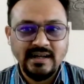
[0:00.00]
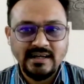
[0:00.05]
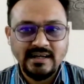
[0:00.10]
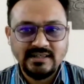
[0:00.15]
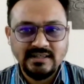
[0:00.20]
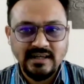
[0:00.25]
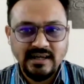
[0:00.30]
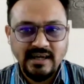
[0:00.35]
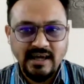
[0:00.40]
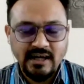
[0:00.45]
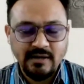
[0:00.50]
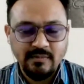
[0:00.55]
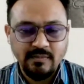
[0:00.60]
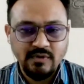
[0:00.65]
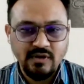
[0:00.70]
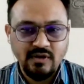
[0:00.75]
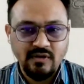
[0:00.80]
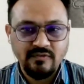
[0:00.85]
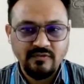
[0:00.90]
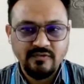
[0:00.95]
International
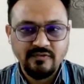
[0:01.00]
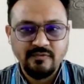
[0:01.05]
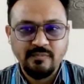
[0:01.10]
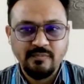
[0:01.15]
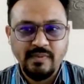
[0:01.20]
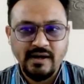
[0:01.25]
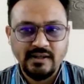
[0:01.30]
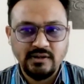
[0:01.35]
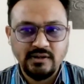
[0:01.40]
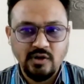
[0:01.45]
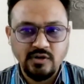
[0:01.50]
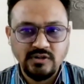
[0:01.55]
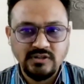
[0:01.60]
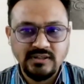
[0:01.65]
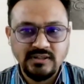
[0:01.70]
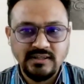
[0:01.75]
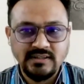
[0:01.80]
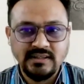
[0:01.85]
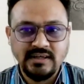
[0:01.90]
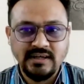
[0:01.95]
Academy of
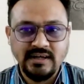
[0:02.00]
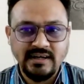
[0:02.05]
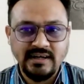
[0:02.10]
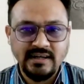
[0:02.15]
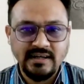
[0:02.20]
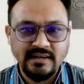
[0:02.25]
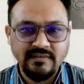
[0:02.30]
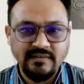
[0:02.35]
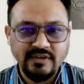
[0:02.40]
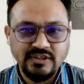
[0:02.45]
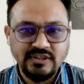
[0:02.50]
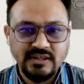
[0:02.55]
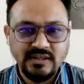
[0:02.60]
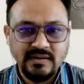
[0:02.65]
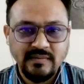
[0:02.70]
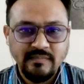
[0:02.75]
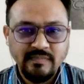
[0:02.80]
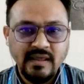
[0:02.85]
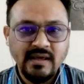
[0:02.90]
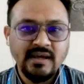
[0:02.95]
Pathology, the Indian
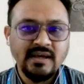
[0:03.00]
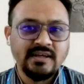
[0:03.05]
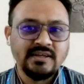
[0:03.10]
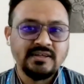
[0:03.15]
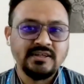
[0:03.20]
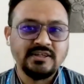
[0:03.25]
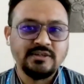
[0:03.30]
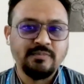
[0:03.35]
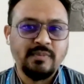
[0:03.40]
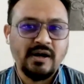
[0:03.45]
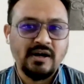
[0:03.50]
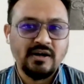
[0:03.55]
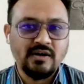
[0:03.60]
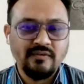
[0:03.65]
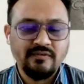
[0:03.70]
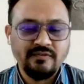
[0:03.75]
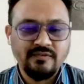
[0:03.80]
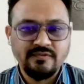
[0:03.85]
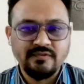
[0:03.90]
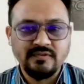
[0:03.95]
Division. She is part
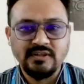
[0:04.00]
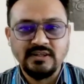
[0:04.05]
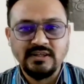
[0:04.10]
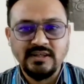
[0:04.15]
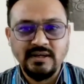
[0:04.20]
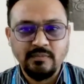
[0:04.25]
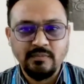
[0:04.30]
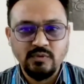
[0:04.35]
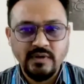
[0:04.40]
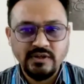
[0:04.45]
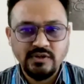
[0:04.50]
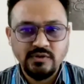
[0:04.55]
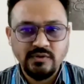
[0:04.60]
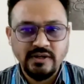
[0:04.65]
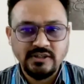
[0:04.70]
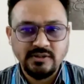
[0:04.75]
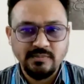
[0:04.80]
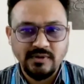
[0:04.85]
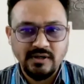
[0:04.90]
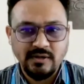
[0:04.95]
of the WHO
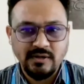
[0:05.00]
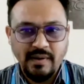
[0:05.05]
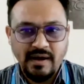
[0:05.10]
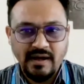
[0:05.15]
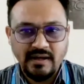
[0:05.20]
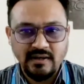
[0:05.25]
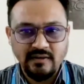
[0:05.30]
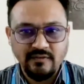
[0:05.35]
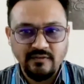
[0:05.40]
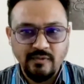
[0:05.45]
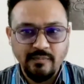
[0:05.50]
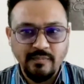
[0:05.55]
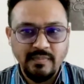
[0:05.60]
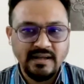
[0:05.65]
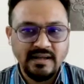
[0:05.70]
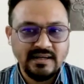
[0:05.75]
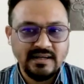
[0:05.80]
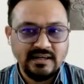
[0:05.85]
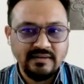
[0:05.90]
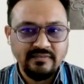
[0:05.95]
expert panel for
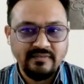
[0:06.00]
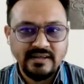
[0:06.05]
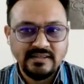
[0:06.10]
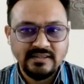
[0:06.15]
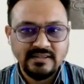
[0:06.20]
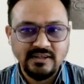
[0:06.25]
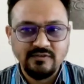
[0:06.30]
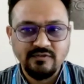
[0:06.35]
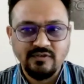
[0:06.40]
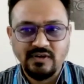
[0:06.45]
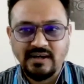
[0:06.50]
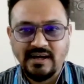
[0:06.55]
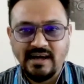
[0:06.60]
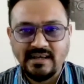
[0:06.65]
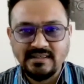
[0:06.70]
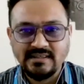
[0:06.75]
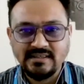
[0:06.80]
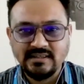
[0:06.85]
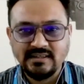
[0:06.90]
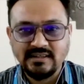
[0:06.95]
medical devices for
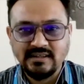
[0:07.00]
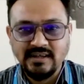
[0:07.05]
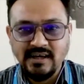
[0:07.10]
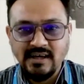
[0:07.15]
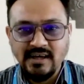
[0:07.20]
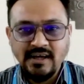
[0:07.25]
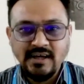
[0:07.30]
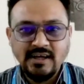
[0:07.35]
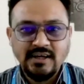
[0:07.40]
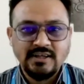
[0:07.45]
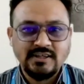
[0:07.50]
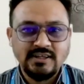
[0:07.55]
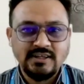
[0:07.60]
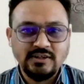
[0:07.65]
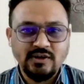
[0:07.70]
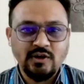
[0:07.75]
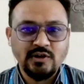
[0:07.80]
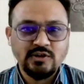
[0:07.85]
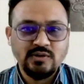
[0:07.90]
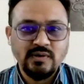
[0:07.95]
cancer. She
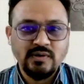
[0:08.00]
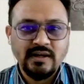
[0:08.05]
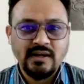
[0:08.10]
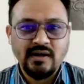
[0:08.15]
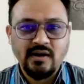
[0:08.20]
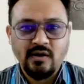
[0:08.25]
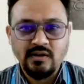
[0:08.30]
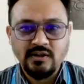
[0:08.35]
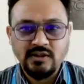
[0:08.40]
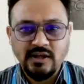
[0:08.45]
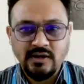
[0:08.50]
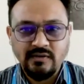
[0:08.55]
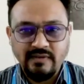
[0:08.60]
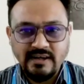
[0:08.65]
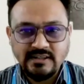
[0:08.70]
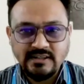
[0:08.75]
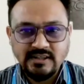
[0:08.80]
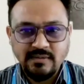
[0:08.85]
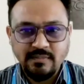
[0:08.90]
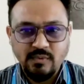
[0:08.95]
is also on the
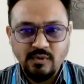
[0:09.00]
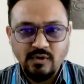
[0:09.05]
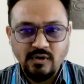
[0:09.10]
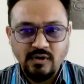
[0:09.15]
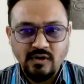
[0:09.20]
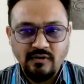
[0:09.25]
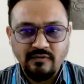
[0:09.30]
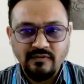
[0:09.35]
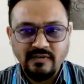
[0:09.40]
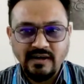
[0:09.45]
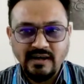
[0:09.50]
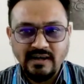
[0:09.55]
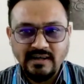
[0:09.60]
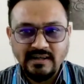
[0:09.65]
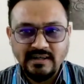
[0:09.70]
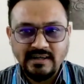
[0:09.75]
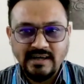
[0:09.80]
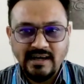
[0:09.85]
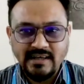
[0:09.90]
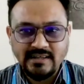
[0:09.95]
advisory board of
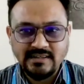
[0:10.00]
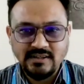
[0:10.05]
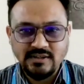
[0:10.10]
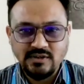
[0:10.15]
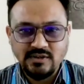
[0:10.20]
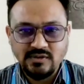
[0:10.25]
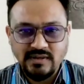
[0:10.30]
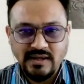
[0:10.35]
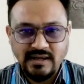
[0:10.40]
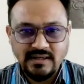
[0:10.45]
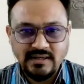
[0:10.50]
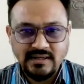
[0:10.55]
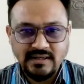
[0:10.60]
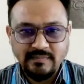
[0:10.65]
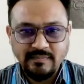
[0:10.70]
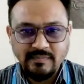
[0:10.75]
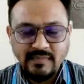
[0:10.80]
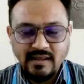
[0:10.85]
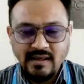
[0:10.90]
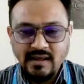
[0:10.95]
Indian Cancer
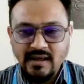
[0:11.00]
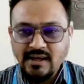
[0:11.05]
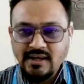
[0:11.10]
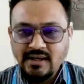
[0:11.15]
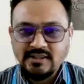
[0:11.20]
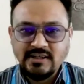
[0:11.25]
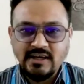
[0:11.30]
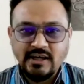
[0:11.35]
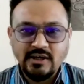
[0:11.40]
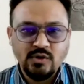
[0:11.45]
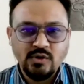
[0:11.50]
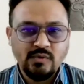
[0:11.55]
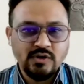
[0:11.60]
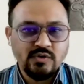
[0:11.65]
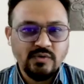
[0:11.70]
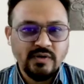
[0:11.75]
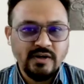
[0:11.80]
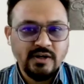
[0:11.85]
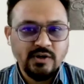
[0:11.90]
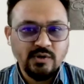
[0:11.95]
Society. She has
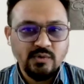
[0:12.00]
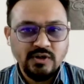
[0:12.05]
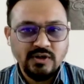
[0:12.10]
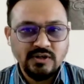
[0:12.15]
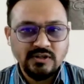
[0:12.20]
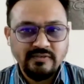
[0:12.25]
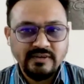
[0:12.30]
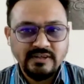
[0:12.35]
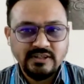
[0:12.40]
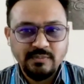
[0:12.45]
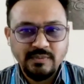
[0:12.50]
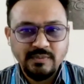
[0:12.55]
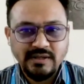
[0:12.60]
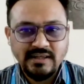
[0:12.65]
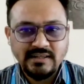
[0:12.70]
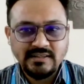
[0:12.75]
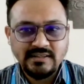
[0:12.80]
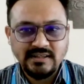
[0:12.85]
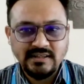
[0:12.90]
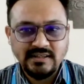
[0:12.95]
over 22 years of
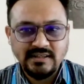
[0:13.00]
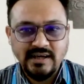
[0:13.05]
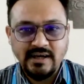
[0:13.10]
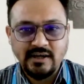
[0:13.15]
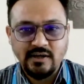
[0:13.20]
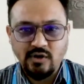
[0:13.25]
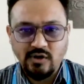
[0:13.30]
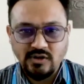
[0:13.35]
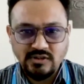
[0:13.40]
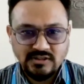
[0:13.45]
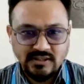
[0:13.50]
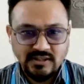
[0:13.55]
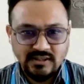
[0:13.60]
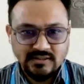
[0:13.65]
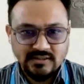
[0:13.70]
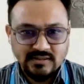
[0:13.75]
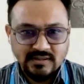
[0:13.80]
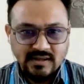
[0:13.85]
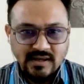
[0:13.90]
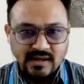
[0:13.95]
experience in
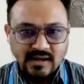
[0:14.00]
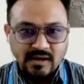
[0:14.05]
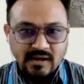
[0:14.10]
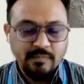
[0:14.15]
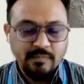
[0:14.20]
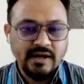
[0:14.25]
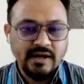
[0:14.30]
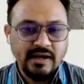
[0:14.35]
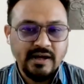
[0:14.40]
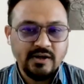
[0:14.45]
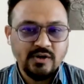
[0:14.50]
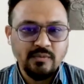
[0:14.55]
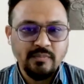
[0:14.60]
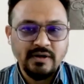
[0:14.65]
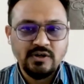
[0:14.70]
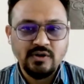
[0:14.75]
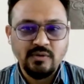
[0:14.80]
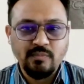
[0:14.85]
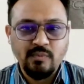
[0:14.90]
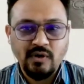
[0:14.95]
diagnostics. Prior to
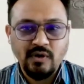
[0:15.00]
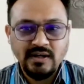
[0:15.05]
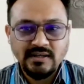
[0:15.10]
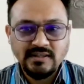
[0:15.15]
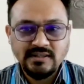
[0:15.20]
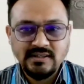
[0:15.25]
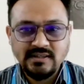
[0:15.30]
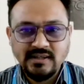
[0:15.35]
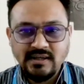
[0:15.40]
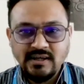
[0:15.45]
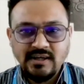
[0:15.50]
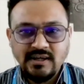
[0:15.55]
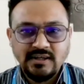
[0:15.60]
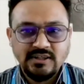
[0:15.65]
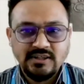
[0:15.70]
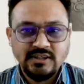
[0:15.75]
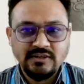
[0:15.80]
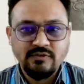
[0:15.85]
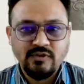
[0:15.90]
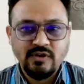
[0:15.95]
Metropolis,
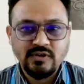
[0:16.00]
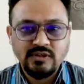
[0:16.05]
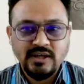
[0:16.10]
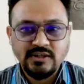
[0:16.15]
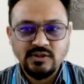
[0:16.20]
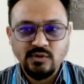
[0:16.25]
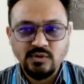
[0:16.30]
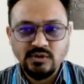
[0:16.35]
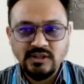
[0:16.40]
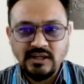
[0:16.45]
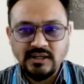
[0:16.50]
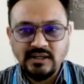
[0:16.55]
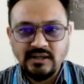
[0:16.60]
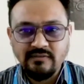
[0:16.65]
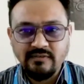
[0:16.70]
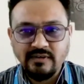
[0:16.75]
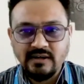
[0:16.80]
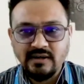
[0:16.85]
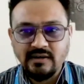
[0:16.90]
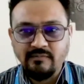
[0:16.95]
she was
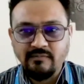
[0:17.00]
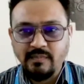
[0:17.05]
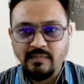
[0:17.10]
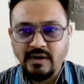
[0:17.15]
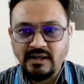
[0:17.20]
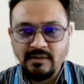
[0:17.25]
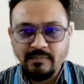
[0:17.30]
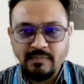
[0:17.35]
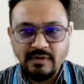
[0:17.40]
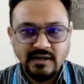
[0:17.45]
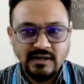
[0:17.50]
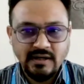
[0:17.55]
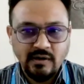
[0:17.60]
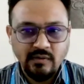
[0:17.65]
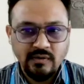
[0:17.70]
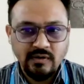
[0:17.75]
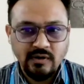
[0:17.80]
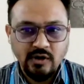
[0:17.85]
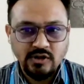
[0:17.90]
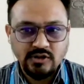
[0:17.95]
associated with multiple
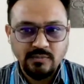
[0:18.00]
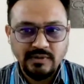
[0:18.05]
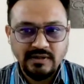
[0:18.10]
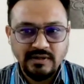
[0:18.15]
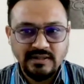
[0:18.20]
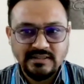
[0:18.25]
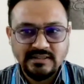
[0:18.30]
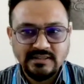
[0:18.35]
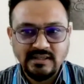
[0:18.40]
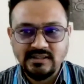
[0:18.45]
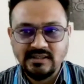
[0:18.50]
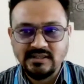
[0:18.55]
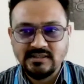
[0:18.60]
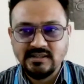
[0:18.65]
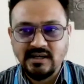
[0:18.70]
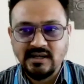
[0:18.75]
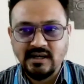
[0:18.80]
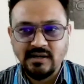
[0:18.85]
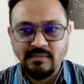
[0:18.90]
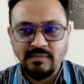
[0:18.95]
renowned hospitals such
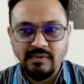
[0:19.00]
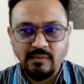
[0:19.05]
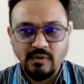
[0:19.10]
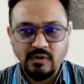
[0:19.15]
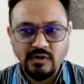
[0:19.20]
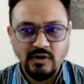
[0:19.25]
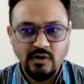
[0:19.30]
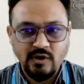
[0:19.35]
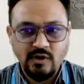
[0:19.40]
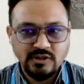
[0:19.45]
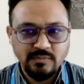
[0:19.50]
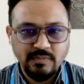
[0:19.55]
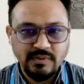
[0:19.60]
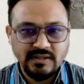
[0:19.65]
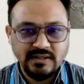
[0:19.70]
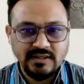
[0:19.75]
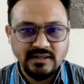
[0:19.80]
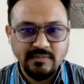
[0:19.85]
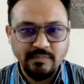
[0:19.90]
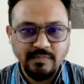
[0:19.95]
as Tata Memorial
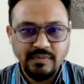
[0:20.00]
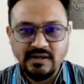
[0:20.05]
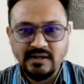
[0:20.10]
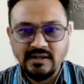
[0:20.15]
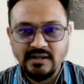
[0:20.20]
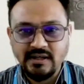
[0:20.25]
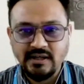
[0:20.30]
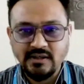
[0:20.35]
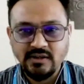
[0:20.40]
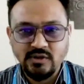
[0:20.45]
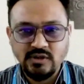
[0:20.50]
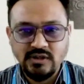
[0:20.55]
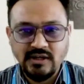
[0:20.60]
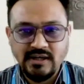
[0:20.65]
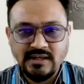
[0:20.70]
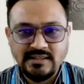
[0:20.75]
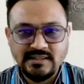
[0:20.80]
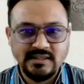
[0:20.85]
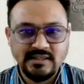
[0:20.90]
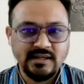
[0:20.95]
Hospital, PD
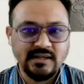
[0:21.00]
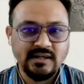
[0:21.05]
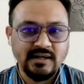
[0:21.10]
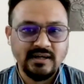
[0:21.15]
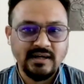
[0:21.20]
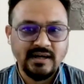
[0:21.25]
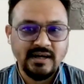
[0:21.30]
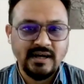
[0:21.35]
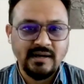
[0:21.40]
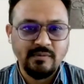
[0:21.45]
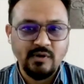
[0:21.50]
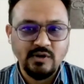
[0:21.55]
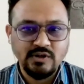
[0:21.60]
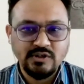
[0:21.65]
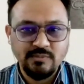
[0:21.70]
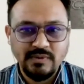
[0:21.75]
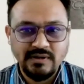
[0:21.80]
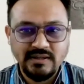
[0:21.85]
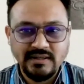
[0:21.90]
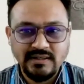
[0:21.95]
Hindujas, Sir Gangaram
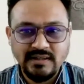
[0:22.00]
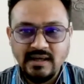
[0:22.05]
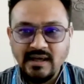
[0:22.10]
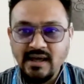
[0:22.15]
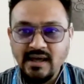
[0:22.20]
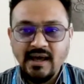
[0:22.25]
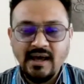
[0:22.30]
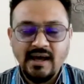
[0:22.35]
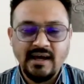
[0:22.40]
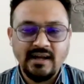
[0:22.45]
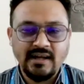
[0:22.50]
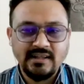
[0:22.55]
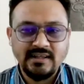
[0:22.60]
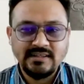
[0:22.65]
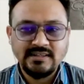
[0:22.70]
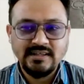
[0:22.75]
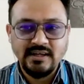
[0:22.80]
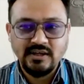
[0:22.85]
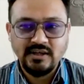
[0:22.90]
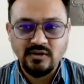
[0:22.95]
Hospital, and
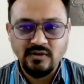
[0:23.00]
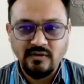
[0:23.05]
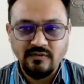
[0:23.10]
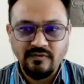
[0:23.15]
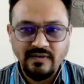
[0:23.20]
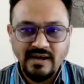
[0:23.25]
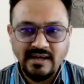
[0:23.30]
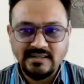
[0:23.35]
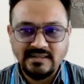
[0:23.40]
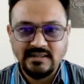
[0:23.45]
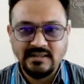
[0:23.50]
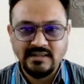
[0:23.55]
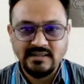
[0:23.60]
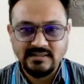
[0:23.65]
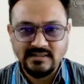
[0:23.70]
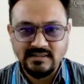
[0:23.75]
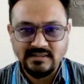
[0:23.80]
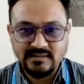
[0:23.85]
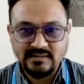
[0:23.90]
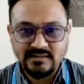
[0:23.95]
other center of
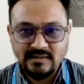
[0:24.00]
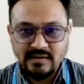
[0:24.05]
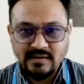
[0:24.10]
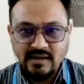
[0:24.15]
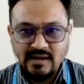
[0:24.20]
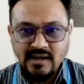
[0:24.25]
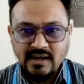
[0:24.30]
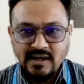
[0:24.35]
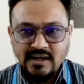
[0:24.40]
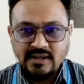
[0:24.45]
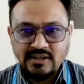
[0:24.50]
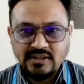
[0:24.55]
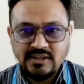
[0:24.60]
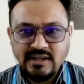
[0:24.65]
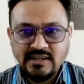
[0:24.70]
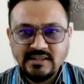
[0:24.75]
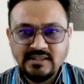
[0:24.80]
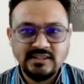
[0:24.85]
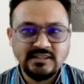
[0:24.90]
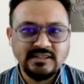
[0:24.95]
excellences.
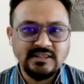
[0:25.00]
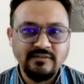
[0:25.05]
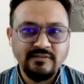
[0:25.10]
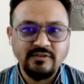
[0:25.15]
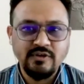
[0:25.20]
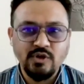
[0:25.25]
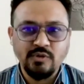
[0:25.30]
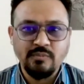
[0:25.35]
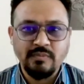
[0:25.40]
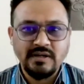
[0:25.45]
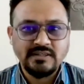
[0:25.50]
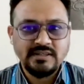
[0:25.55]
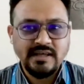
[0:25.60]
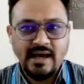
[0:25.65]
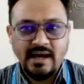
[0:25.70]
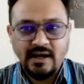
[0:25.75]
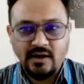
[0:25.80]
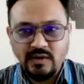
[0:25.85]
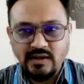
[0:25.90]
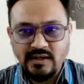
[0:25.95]
She has received numerous
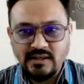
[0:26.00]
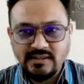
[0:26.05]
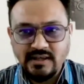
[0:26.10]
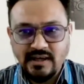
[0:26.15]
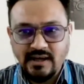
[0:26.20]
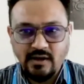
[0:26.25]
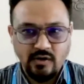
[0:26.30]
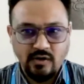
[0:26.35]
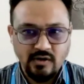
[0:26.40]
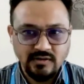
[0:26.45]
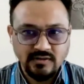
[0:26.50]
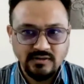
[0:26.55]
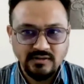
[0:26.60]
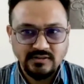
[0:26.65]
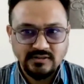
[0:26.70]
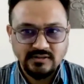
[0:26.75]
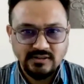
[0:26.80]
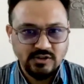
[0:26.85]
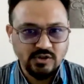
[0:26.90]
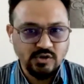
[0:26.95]
accolades and
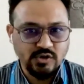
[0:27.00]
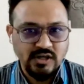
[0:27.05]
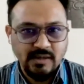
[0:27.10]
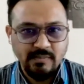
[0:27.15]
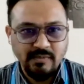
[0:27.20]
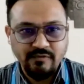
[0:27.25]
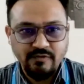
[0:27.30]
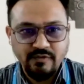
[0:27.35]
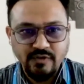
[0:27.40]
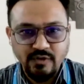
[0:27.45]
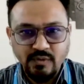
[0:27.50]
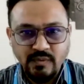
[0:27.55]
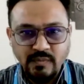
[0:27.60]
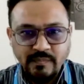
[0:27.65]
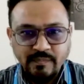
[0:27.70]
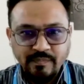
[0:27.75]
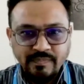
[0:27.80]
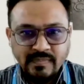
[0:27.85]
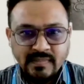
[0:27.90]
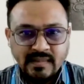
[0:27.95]
honors. To name a
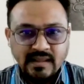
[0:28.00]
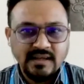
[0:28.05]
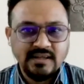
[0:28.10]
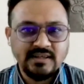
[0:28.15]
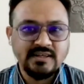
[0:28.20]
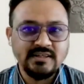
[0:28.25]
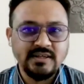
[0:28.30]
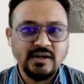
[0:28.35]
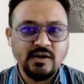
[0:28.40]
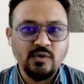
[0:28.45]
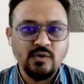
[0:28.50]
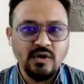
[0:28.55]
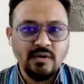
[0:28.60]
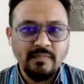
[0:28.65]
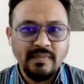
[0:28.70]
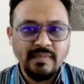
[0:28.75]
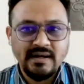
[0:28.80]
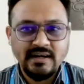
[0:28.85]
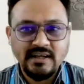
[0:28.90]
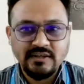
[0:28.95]
few, she is a
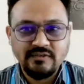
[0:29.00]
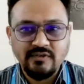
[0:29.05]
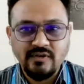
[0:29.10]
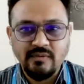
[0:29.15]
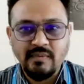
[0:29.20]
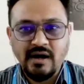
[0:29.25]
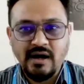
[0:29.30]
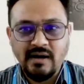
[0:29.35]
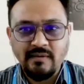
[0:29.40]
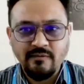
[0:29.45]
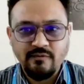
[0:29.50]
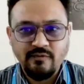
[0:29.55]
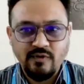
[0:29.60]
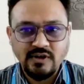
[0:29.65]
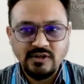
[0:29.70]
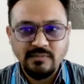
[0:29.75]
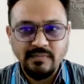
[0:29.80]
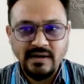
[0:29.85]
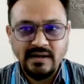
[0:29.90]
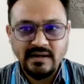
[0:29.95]
gold medalist from Armed
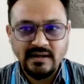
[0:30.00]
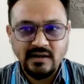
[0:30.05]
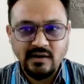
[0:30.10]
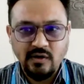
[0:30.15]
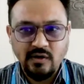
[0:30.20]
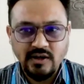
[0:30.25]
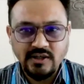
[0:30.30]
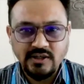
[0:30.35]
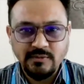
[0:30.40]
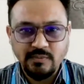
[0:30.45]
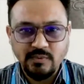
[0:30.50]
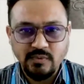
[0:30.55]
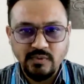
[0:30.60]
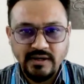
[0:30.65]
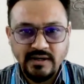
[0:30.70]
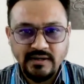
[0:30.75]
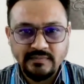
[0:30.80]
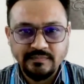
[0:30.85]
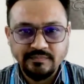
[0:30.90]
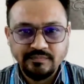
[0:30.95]
Force Medical College,
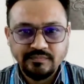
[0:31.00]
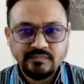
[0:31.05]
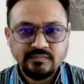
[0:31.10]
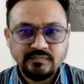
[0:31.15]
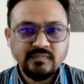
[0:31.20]
Pune.